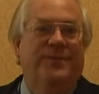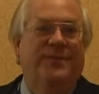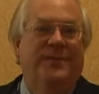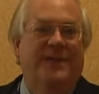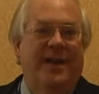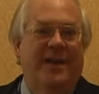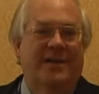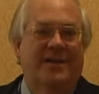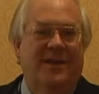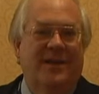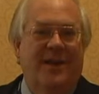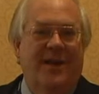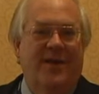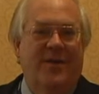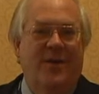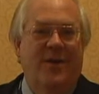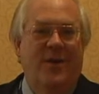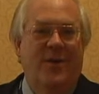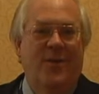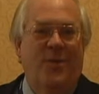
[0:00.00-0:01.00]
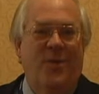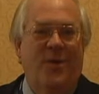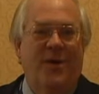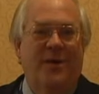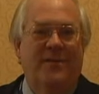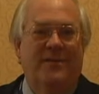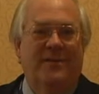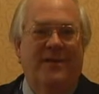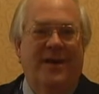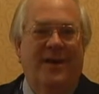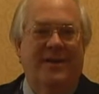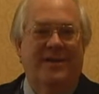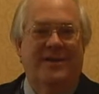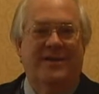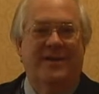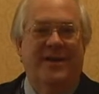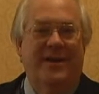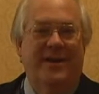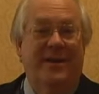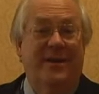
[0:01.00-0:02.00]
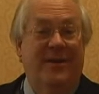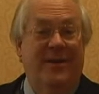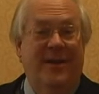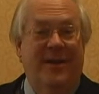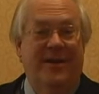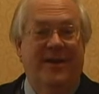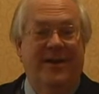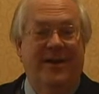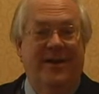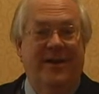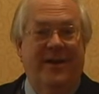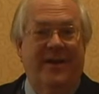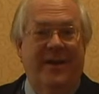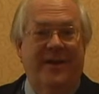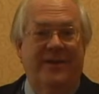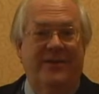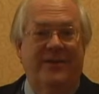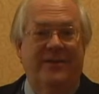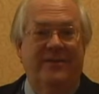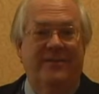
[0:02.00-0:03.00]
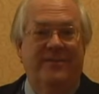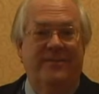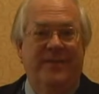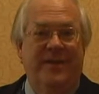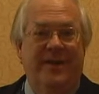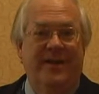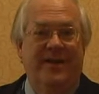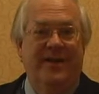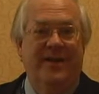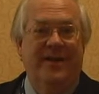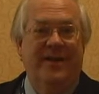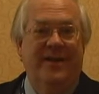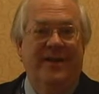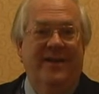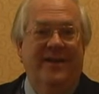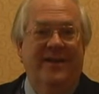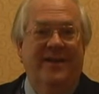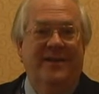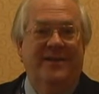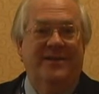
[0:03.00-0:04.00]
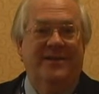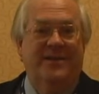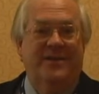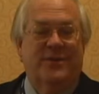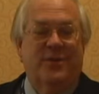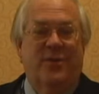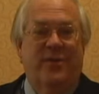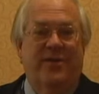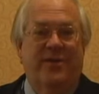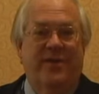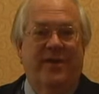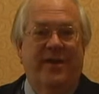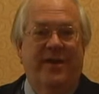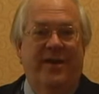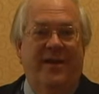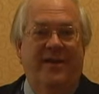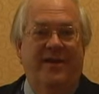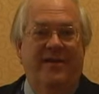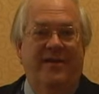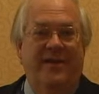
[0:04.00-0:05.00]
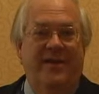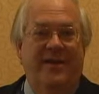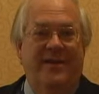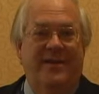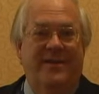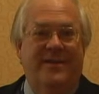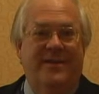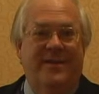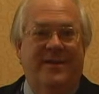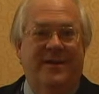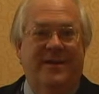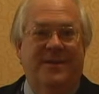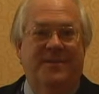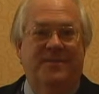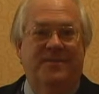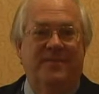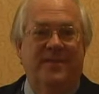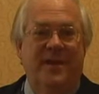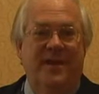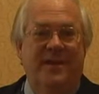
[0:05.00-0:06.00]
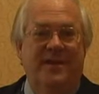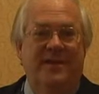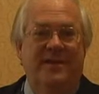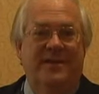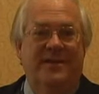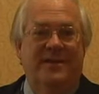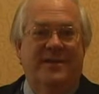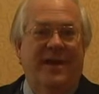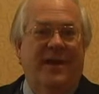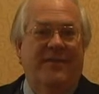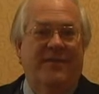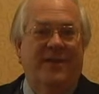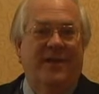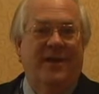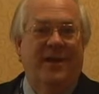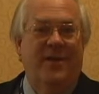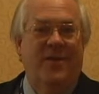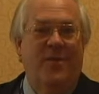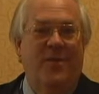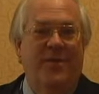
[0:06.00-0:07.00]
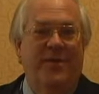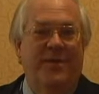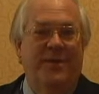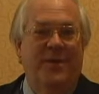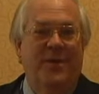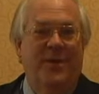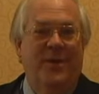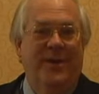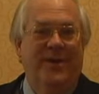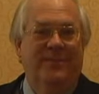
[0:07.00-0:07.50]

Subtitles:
It takes a lot of hard work, a lot of study, a lot of dedication, but it's the sort of thing that is definitely worth doing.